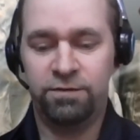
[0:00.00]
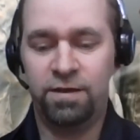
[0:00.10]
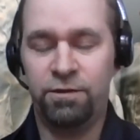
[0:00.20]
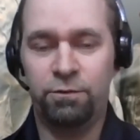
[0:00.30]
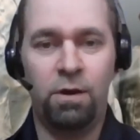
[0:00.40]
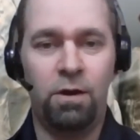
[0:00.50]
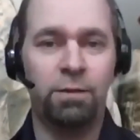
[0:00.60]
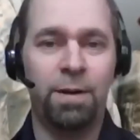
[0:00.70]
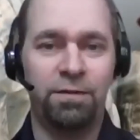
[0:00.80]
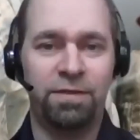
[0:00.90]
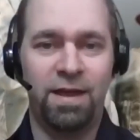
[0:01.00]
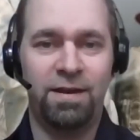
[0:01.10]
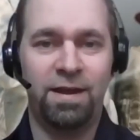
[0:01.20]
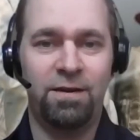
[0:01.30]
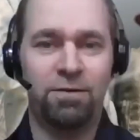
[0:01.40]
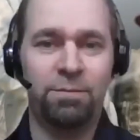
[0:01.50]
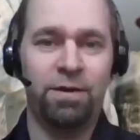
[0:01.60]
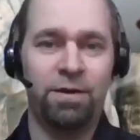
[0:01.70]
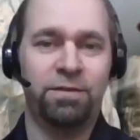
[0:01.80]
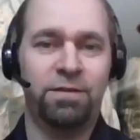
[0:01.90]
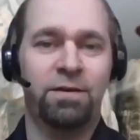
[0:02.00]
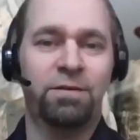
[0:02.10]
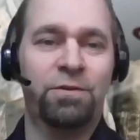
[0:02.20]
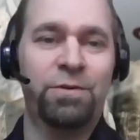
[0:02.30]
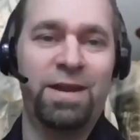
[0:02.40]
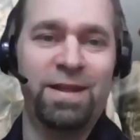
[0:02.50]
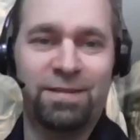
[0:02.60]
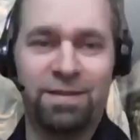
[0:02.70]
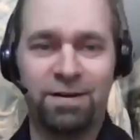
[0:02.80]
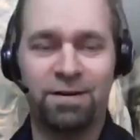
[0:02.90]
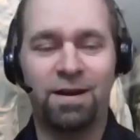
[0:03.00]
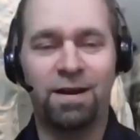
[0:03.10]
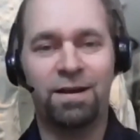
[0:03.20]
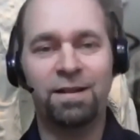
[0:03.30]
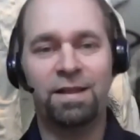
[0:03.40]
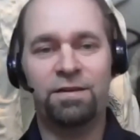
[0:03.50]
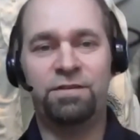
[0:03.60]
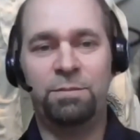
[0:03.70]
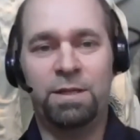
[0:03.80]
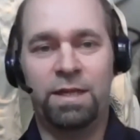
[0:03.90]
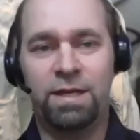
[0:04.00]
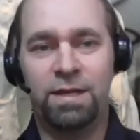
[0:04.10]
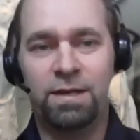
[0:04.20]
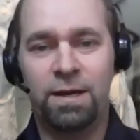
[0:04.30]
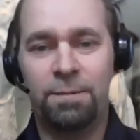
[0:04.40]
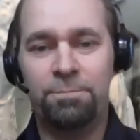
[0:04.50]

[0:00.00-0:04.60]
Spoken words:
tell you all about that now, about their creating their simulated